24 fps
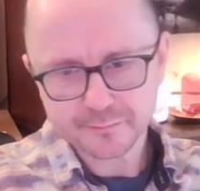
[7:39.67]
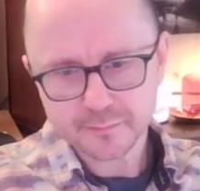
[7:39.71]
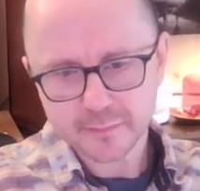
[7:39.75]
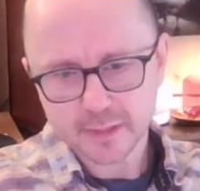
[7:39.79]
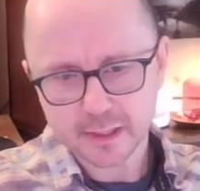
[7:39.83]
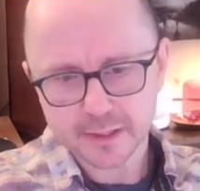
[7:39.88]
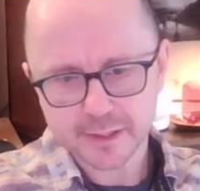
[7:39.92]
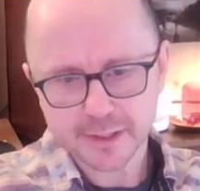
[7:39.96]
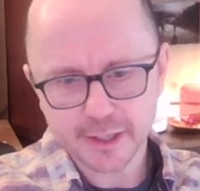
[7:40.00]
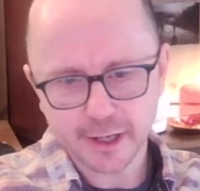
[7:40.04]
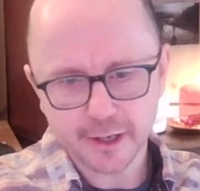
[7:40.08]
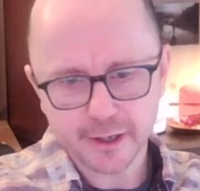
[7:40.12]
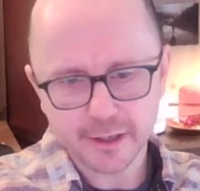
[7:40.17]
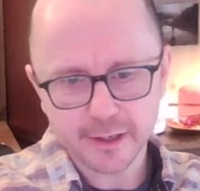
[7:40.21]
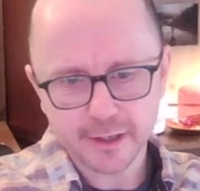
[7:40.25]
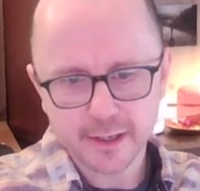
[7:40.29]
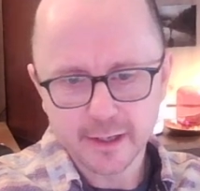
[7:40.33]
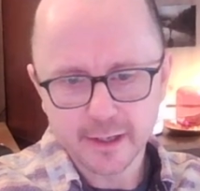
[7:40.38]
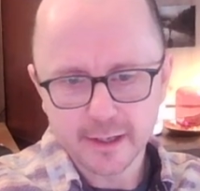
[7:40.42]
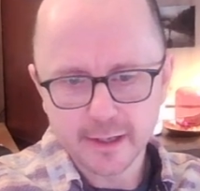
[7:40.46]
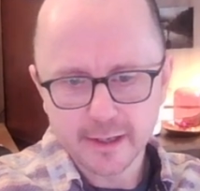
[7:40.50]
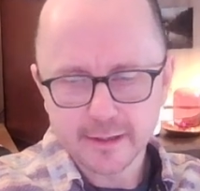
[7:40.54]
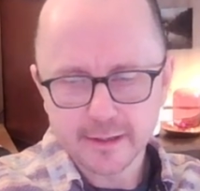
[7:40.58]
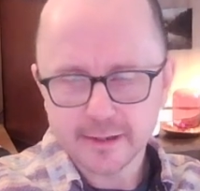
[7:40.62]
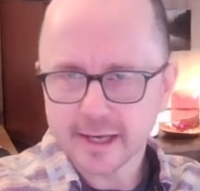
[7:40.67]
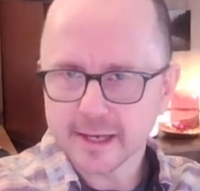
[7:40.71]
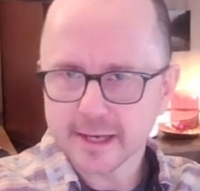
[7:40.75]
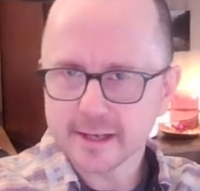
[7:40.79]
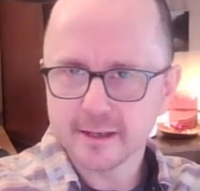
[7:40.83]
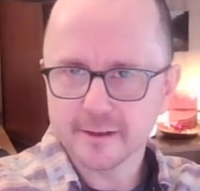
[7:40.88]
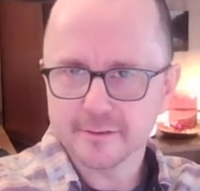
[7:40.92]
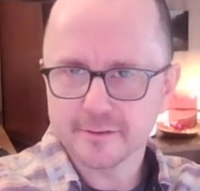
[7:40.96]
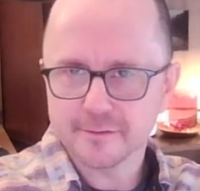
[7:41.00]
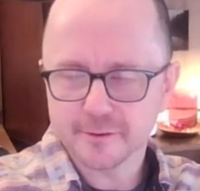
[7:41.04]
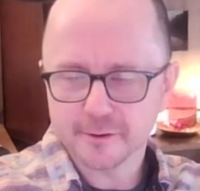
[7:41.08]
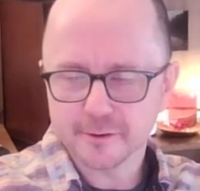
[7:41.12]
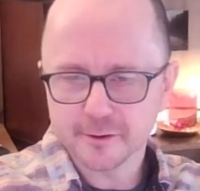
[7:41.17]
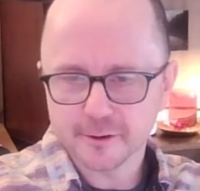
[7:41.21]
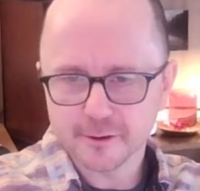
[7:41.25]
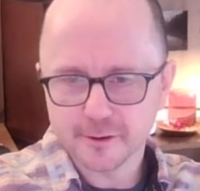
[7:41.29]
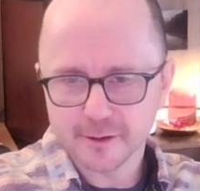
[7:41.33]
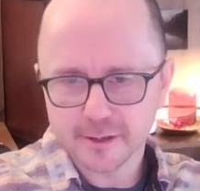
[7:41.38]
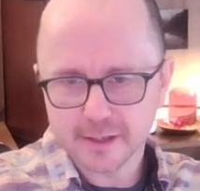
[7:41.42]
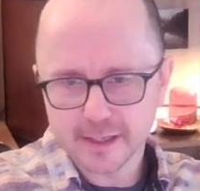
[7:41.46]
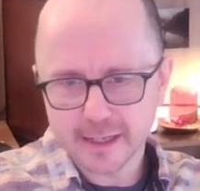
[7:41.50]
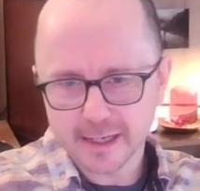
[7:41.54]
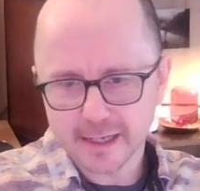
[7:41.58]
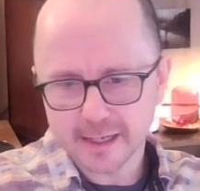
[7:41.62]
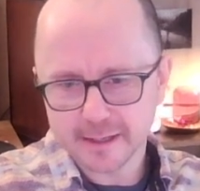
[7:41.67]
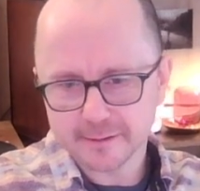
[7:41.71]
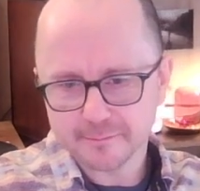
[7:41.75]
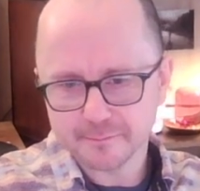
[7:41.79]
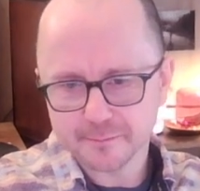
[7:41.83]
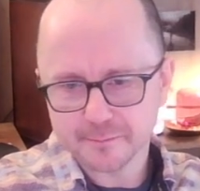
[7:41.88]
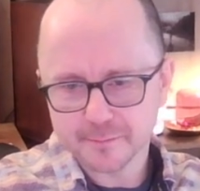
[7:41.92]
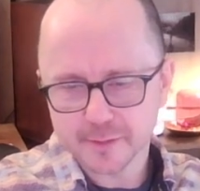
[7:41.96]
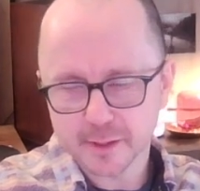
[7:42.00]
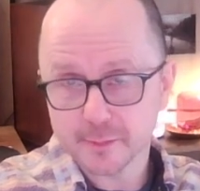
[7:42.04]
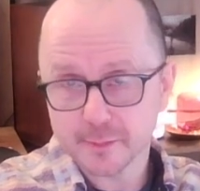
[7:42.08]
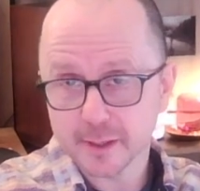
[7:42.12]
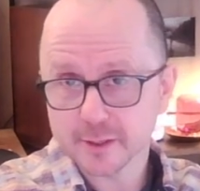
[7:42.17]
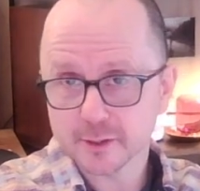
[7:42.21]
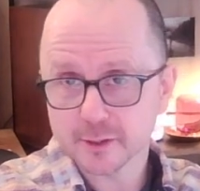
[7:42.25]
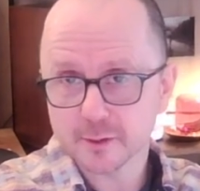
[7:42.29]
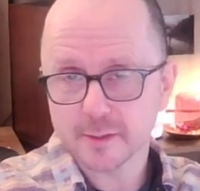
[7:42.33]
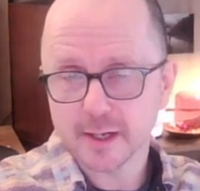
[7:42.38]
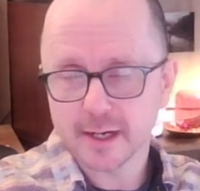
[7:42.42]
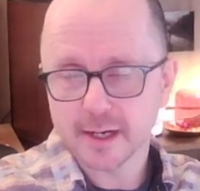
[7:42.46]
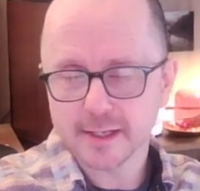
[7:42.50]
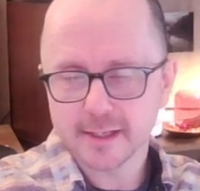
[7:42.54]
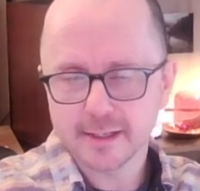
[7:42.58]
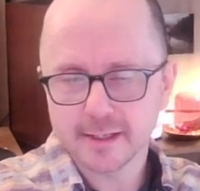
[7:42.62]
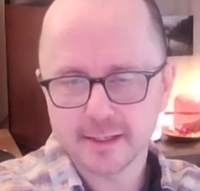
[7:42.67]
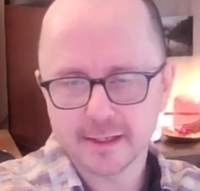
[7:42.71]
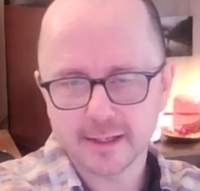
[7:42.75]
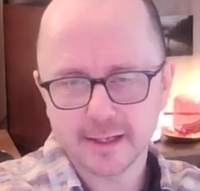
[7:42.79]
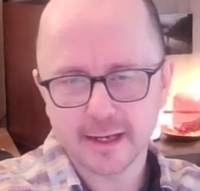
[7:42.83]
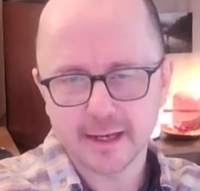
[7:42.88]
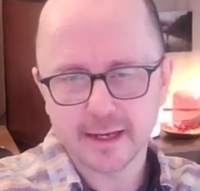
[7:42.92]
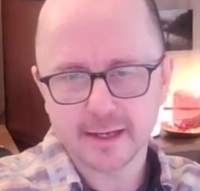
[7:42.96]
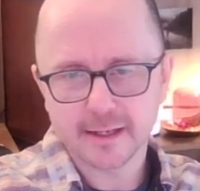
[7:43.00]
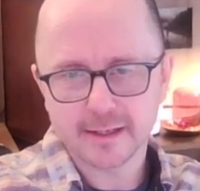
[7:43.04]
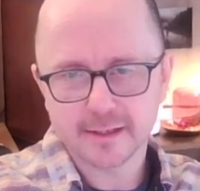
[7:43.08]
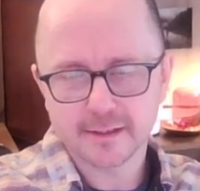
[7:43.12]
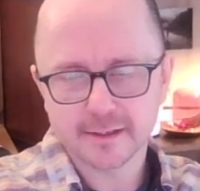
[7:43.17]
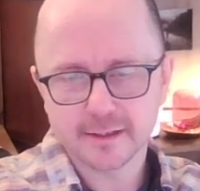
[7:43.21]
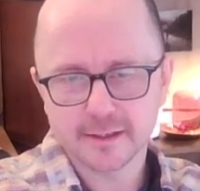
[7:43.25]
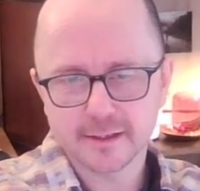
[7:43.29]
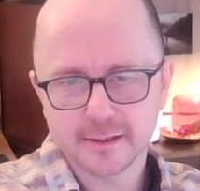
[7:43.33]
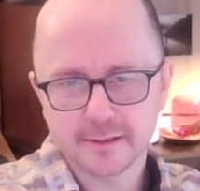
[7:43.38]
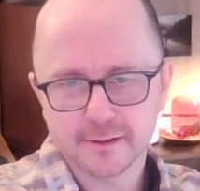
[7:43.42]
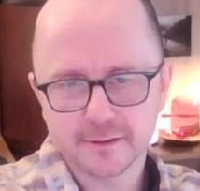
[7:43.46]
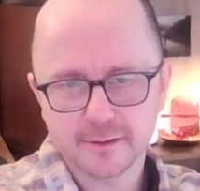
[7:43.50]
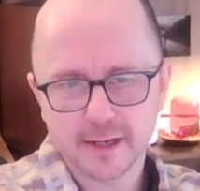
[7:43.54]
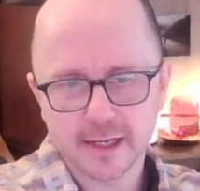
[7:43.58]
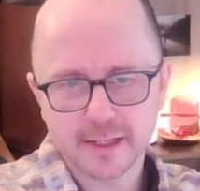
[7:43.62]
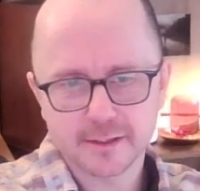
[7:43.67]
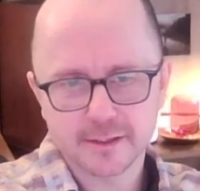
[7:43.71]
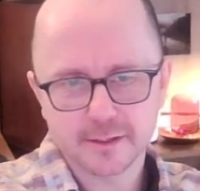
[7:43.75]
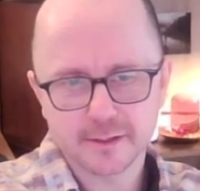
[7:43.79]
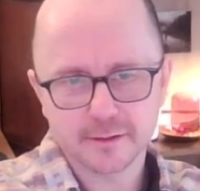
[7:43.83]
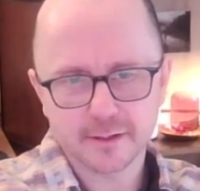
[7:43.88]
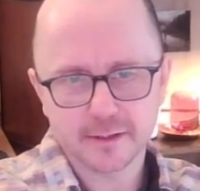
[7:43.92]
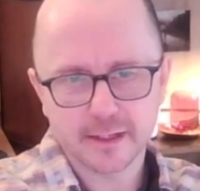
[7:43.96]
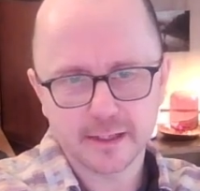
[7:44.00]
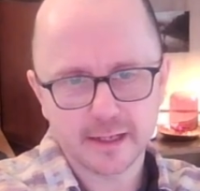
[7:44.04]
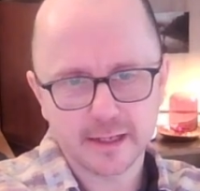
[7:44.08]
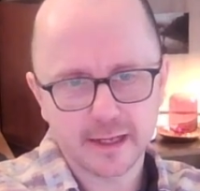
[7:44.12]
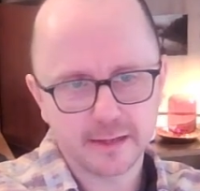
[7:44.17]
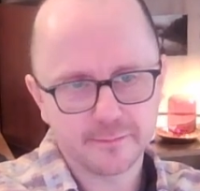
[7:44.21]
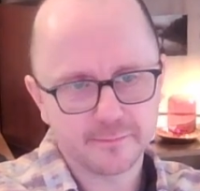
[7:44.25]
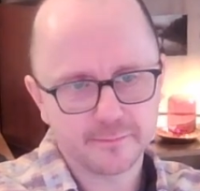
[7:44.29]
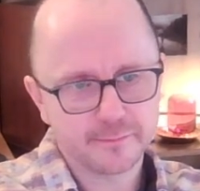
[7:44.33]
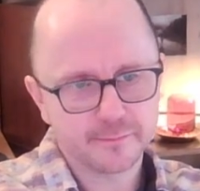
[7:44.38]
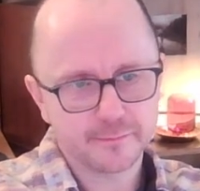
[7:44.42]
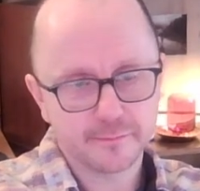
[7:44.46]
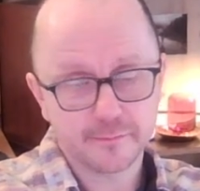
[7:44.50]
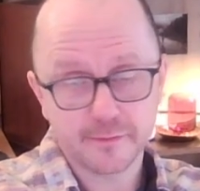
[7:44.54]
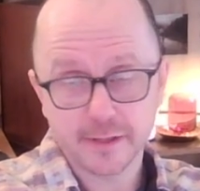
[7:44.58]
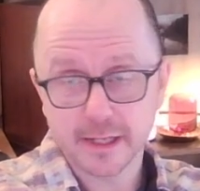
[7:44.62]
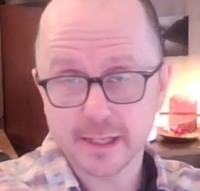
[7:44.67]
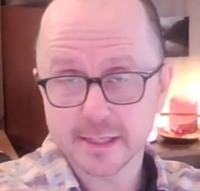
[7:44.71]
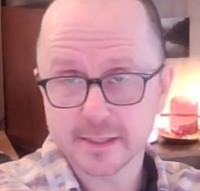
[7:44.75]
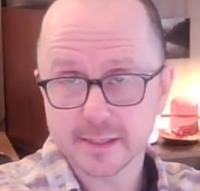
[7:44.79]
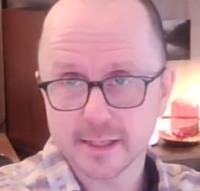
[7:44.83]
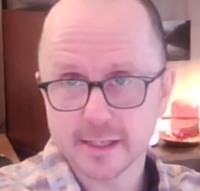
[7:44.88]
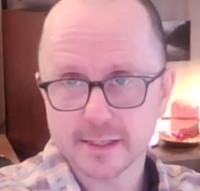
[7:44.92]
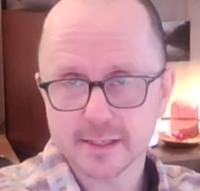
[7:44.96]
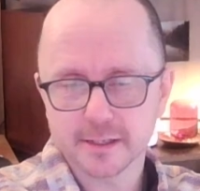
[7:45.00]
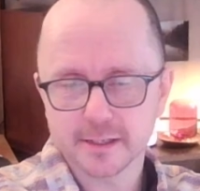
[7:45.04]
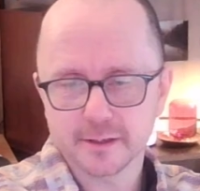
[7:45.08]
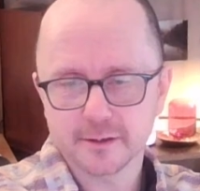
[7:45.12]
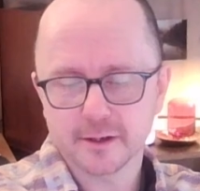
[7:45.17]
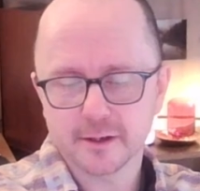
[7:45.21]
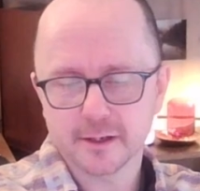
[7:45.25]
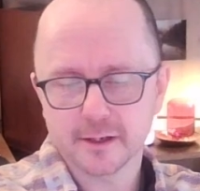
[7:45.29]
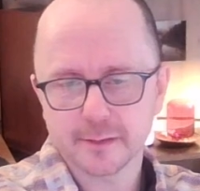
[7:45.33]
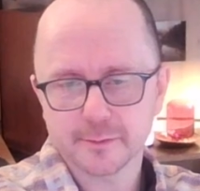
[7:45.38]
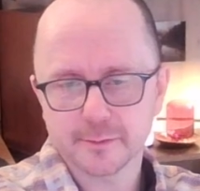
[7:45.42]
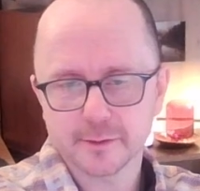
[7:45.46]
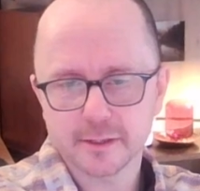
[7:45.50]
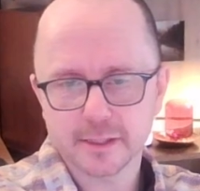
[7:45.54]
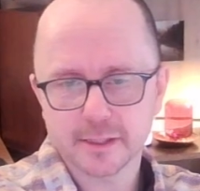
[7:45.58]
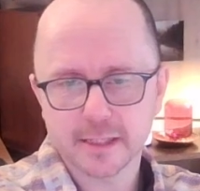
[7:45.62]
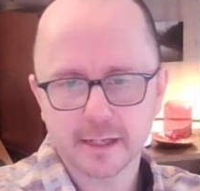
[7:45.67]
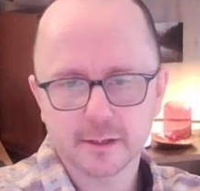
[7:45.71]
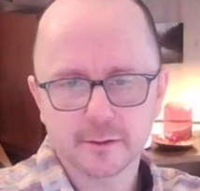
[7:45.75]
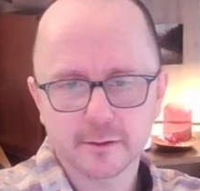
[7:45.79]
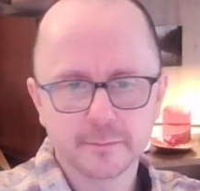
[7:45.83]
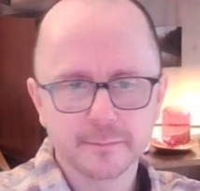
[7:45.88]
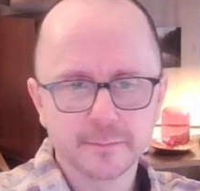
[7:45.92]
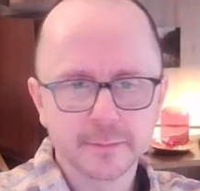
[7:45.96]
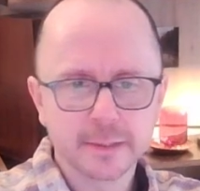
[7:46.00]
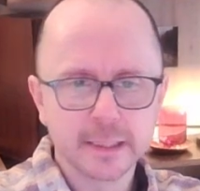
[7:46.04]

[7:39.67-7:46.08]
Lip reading: So thank you for the puzzle, Marty, and great to have finished this and gotten up on the channel.